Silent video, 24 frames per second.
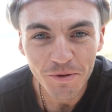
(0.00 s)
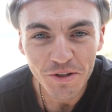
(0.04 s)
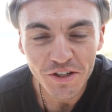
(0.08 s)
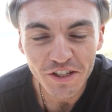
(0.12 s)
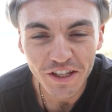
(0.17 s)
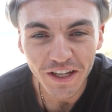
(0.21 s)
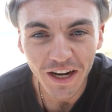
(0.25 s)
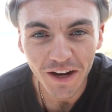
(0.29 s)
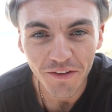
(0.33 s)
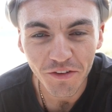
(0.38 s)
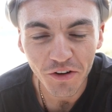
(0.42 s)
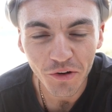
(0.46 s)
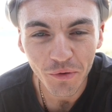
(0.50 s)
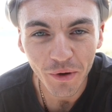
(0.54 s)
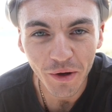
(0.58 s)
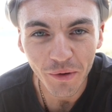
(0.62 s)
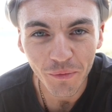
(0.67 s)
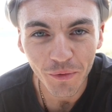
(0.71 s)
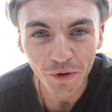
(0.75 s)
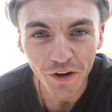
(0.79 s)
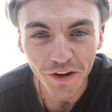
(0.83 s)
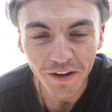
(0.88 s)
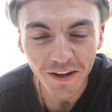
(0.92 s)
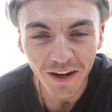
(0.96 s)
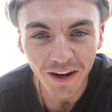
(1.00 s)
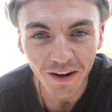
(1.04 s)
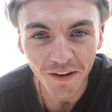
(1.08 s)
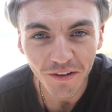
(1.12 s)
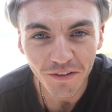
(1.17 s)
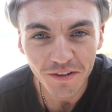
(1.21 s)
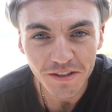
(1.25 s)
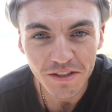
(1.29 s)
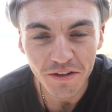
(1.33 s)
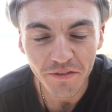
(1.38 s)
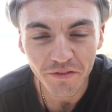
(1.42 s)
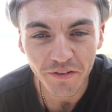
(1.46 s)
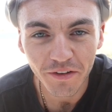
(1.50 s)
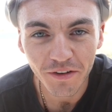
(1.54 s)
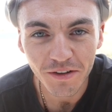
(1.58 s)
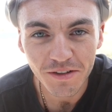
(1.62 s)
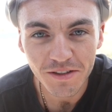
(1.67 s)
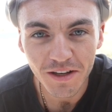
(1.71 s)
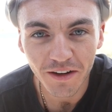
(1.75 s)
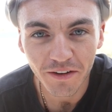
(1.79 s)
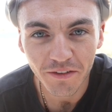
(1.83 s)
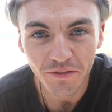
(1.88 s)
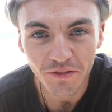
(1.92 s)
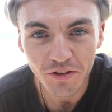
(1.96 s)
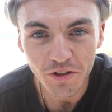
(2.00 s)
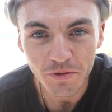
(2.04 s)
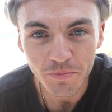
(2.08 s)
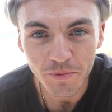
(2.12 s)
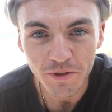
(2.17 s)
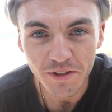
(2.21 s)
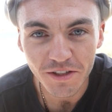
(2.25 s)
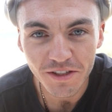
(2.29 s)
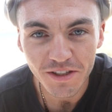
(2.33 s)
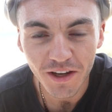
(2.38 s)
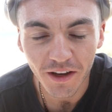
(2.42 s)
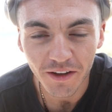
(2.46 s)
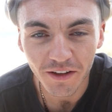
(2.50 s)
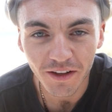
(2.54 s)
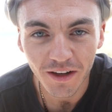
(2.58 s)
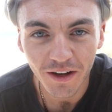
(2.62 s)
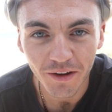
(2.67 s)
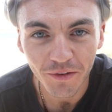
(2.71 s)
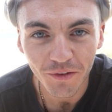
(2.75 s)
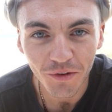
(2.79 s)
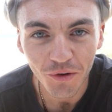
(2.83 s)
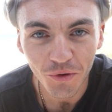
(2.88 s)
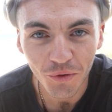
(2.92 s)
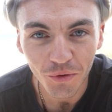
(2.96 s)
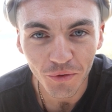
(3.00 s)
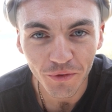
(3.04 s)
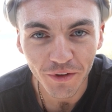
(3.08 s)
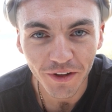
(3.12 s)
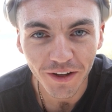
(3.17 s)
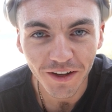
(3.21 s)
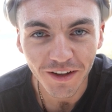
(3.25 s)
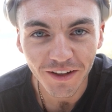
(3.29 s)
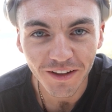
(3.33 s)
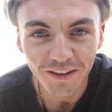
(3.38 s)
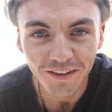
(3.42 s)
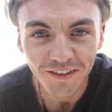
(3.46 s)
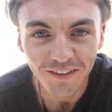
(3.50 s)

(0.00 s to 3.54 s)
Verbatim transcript: just going to have a quick workout because it feels like we've just been sat down all day.